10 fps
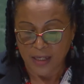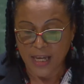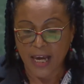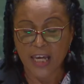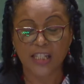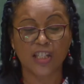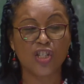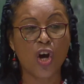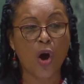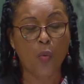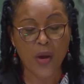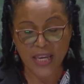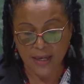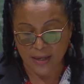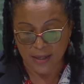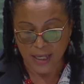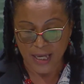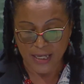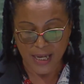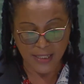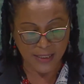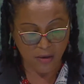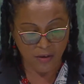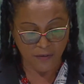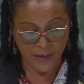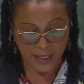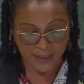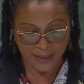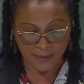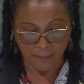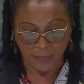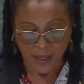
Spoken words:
There is no winner in these conflicts.